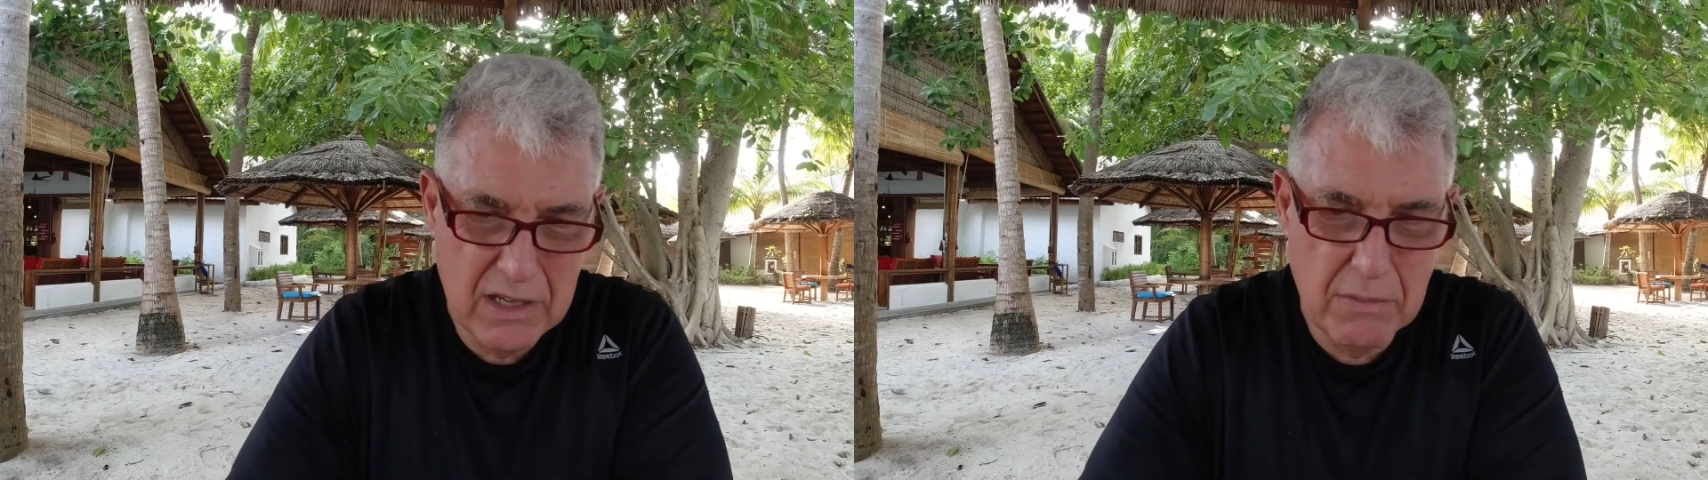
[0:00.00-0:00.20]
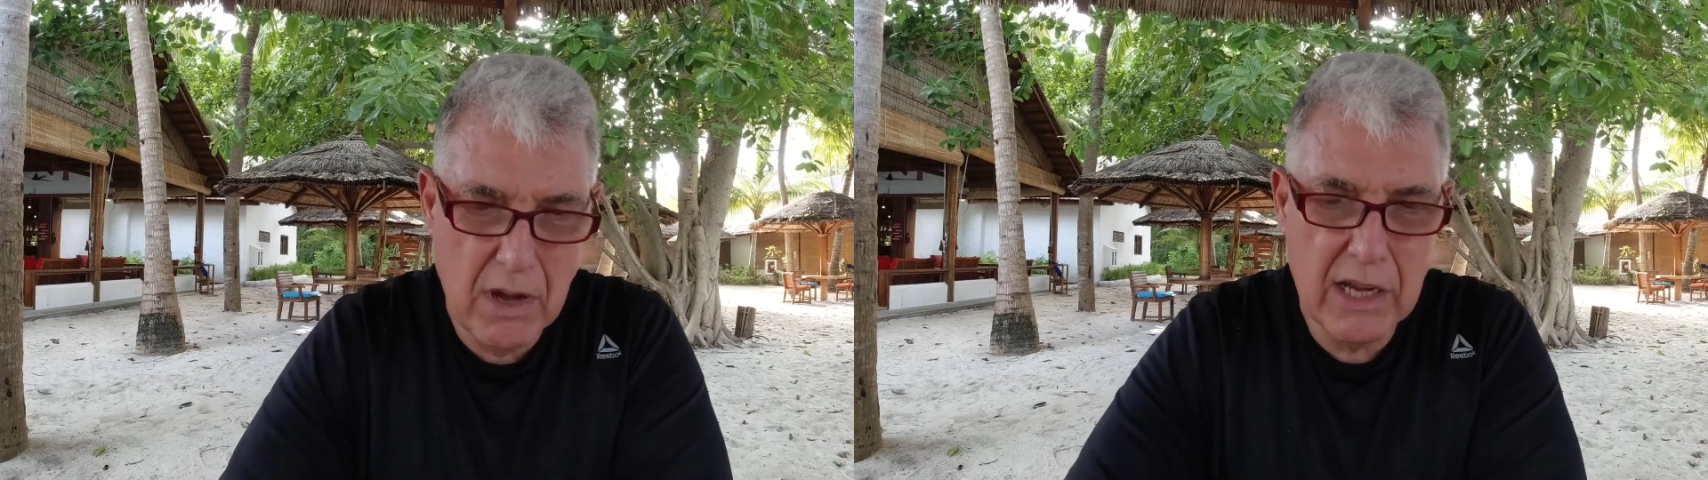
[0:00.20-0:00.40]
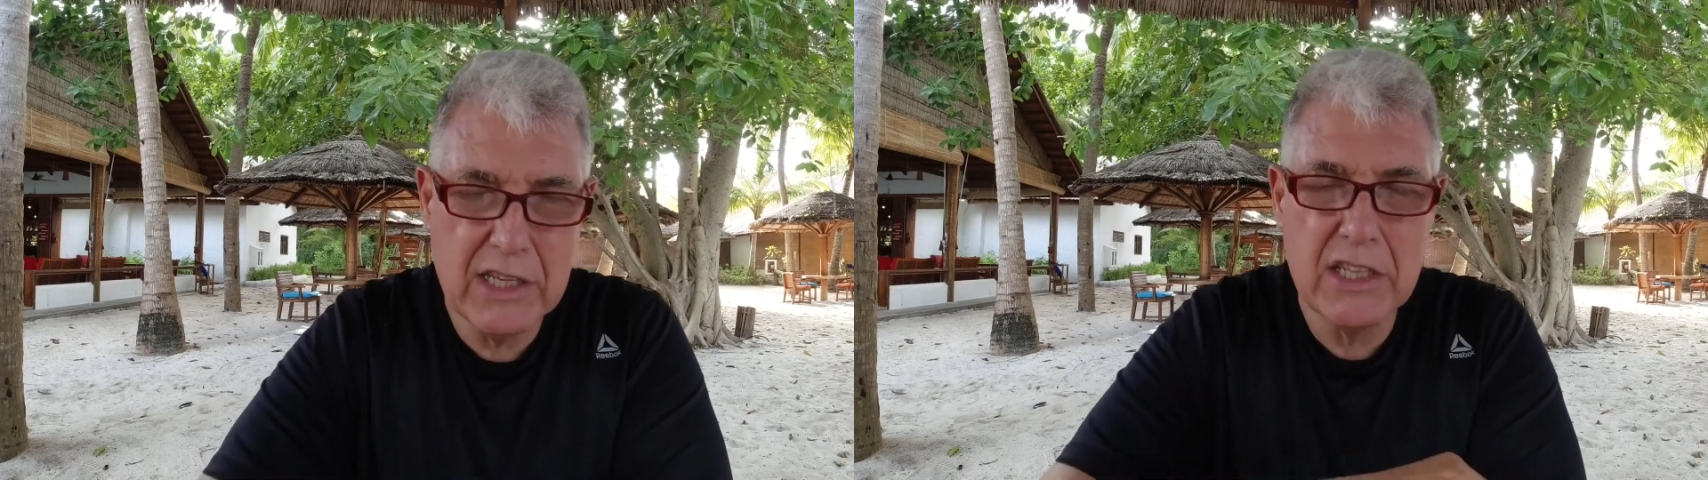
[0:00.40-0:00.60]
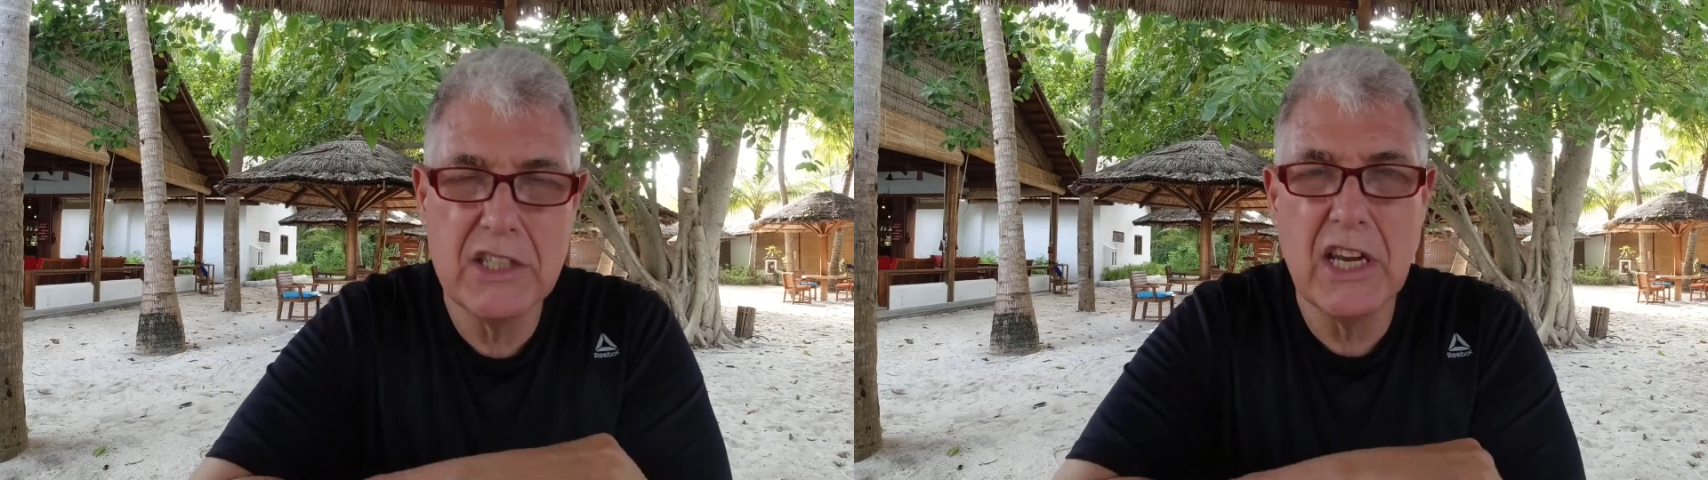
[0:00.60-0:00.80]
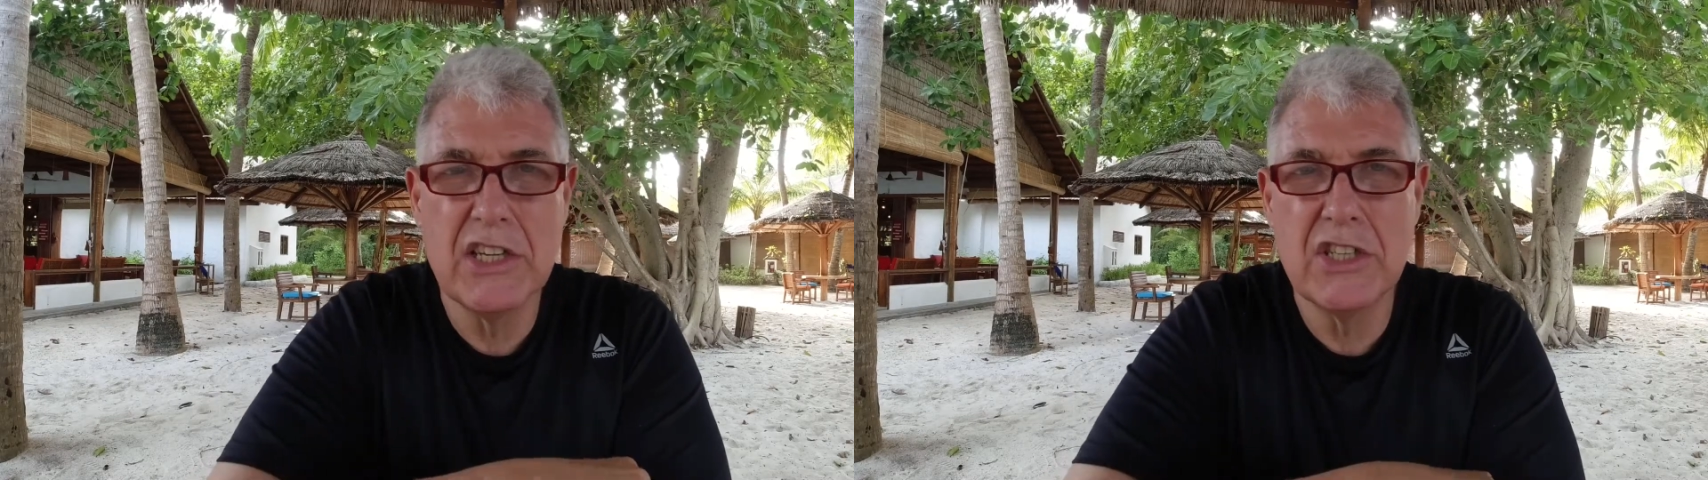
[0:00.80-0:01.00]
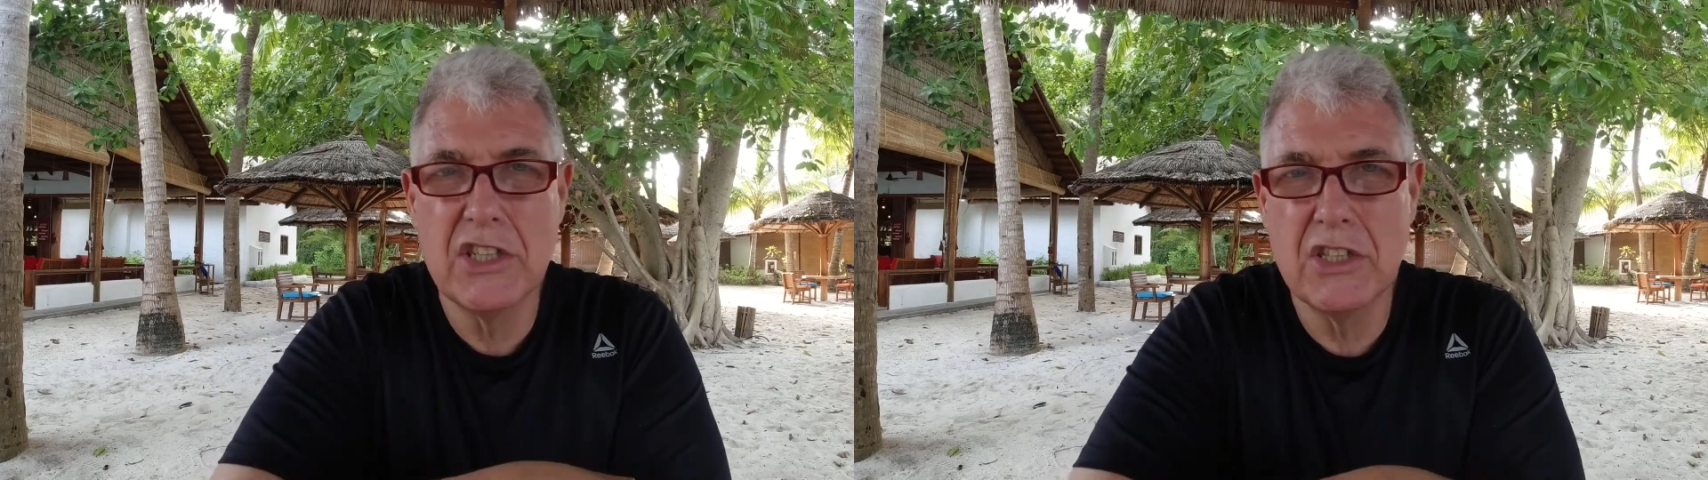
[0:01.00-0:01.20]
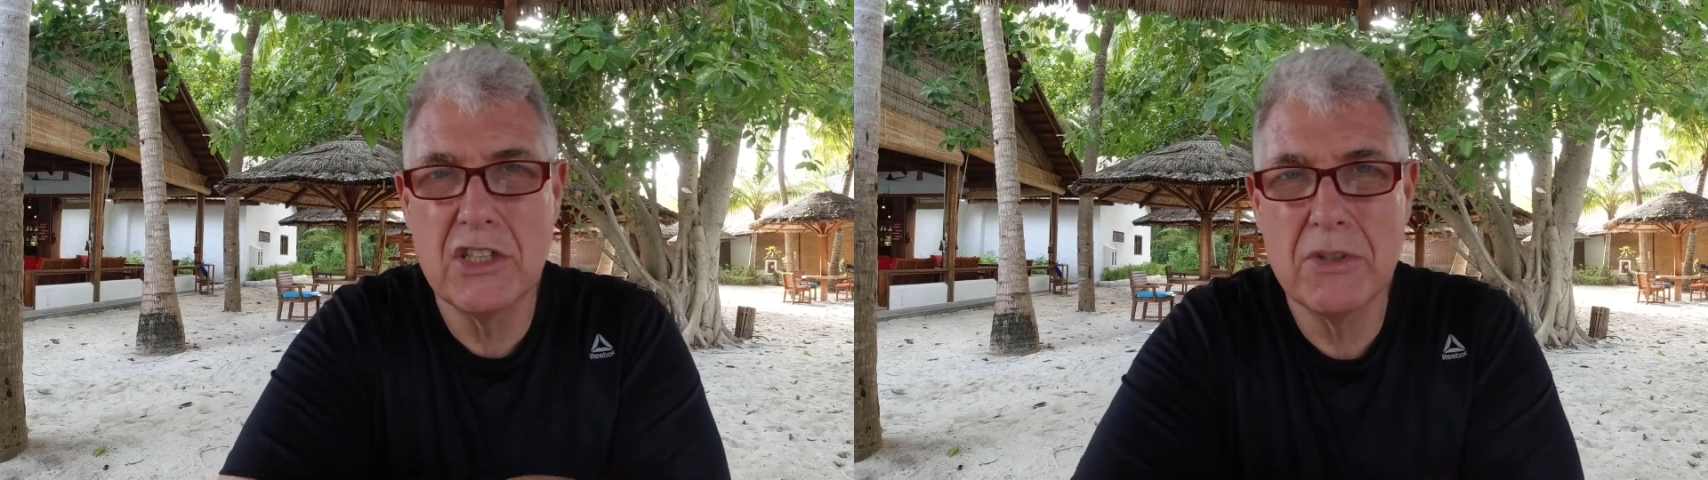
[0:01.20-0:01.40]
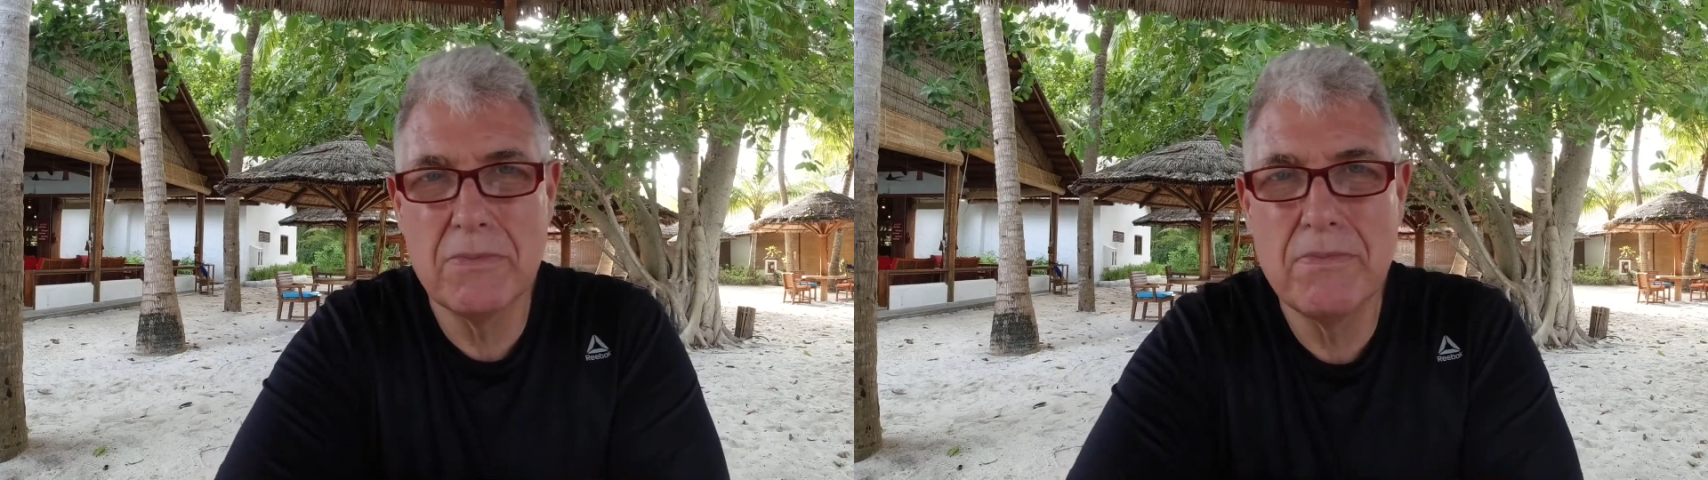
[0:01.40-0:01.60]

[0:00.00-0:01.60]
my suggestions.